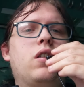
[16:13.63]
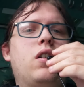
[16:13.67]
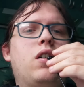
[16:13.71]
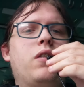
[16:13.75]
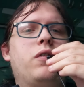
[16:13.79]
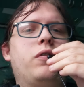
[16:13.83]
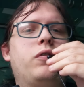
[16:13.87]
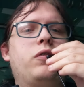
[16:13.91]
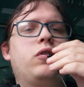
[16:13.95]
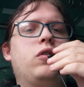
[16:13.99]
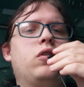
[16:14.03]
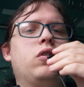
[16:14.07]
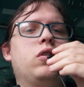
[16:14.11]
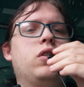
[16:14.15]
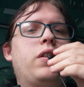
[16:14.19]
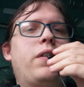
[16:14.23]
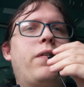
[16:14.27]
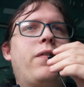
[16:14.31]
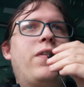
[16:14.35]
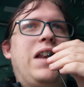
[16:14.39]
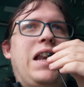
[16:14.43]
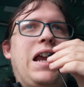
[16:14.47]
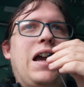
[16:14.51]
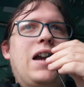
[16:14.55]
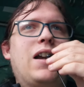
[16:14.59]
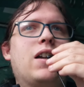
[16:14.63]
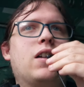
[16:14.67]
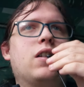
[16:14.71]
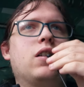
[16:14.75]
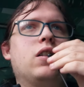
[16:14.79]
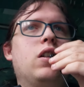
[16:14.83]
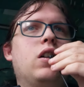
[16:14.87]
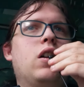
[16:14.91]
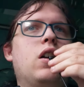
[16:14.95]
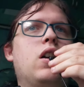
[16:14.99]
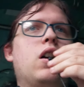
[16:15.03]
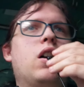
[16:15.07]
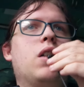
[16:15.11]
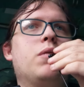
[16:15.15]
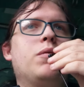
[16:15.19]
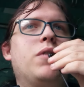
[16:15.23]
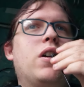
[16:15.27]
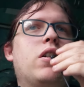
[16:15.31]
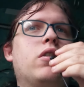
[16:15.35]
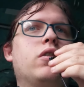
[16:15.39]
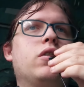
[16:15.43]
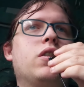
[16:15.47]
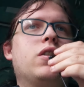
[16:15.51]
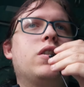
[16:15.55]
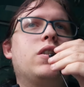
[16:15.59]
I've gone to Villach. I'm
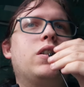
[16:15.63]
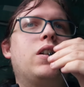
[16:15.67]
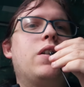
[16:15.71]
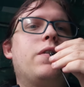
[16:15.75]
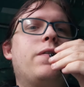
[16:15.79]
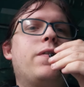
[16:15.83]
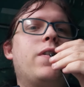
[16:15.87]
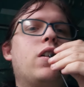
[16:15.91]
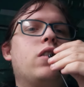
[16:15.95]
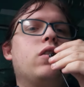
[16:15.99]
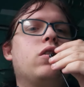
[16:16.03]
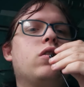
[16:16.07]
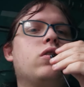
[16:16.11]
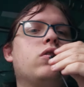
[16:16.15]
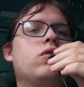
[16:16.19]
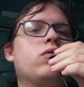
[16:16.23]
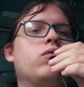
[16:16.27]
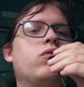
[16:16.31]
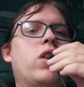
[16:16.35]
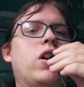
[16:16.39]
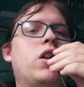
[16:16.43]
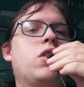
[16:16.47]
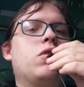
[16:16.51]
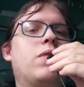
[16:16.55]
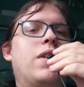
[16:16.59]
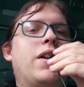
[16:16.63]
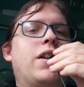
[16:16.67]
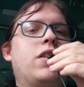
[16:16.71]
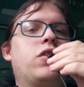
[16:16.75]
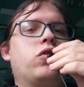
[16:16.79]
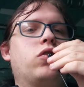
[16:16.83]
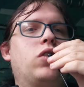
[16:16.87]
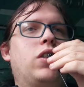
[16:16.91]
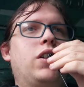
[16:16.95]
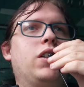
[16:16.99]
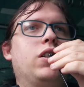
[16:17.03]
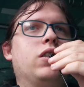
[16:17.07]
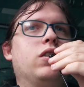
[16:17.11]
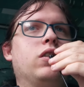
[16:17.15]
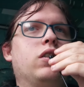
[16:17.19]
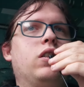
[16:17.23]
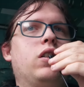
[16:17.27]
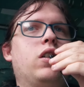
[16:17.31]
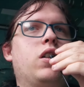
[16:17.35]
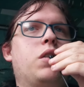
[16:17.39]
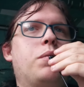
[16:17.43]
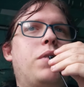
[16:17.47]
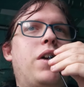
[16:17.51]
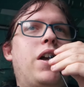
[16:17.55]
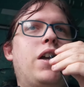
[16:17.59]
now on a Slovenian railway train.
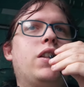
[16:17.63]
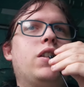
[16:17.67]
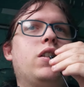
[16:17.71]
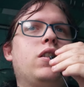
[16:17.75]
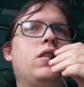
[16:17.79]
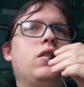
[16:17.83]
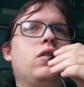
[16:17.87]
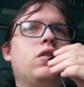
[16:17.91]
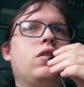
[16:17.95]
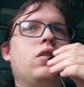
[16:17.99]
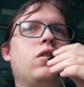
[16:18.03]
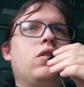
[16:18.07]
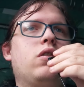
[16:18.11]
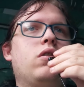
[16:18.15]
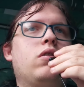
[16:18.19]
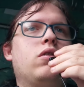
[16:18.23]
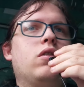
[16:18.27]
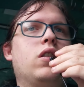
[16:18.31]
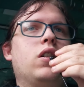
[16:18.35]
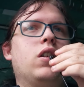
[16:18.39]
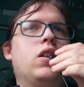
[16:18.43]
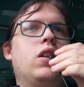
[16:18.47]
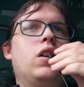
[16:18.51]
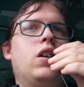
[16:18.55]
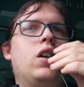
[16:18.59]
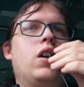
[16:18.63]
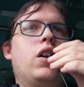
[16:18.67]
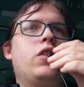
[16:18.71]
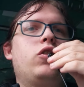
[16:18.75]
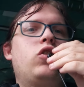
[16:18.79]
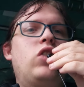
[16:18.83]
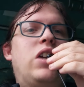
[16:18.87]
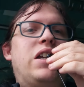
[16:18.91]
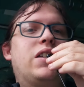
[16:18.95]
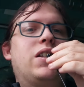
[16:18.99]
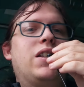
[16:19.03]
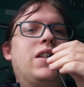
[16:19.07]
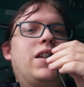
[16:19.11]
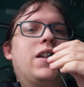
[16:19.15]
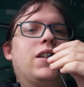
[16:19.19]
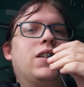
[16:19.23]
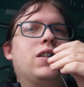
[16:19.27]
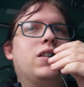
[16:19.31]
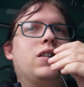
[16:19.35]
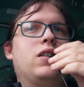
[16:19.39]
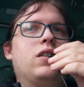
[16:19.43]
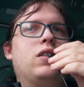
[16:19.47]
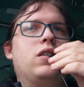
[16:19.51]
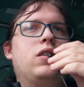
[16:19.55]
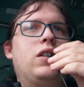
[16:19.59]
I'm heading to
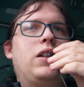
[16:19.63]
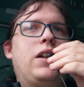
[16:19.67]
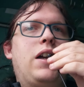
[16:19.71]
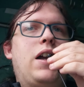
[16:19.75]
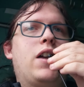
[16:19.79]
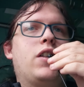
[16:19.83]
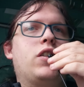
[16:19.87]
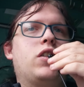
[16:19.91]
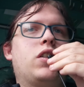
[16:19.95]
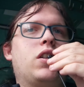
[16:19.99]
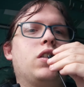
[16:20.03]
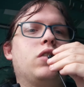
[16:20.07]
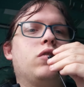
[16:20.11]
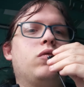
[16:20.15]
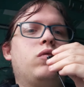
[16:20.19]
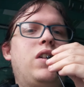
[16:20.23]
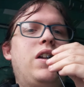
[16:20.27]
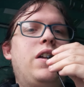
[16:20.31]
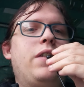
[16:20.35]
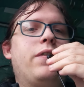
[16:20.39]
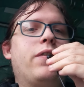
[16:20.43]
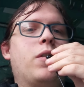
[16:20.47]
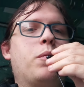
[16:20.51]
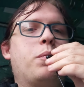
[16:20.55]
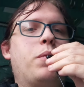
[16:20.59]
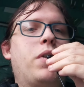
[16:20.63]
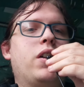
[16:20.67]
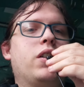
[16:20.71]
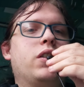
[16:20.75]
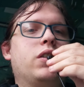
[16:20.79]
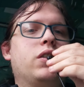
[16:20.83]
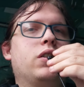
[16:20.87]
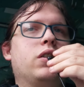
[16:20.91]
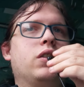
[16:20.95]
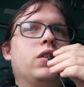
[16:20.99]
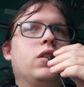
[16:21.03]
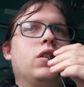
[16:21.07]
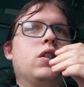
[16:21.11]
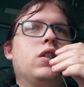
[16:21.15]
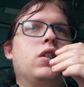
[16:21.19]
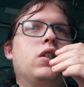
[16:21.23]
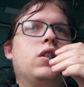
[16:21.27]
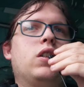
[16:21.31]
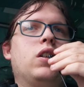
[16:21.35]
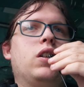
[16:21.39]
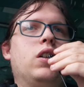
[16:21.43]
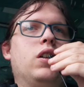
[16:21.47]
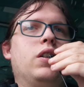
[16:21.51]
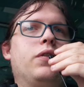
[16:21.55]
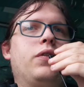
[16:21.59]
Jesenice to catch an Arriva bus.
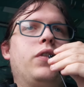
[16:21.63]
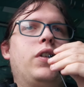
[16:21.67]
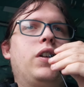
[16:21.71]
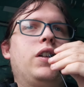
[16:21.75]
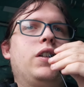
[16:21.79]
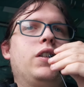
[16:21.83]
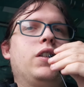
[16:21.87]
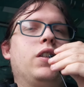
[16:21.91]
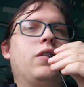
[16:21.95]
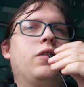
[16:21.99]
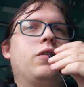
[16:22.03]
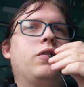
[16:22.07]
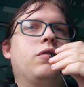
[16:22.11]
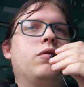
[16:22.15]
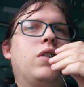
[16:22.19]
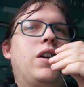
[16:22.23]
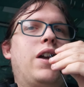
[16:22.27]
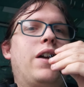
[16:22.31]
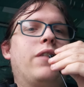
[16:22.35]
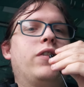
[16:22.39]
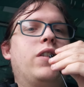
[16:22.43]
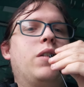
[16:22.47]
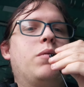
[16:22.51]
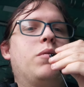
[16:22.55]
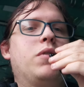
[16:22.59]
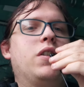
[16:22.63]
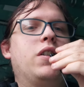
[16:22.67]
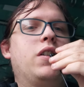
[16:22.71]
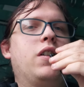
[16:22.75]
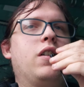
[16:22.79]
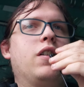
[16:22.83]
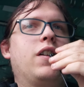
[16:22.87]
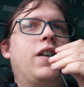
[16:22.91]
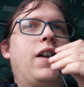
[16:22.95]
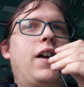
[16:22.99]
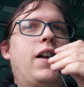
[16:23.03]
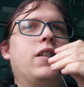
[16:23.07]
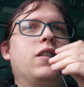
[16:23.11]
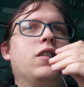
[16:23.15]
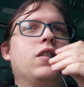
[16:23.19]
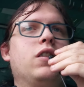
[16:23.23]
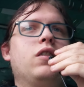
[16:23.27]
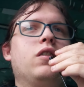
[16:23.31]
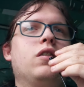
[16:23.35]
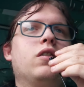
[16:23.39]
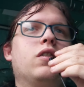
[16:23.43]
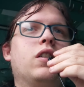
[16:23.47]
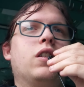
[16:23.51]
Uh, funnily enough, we have them in the U K too.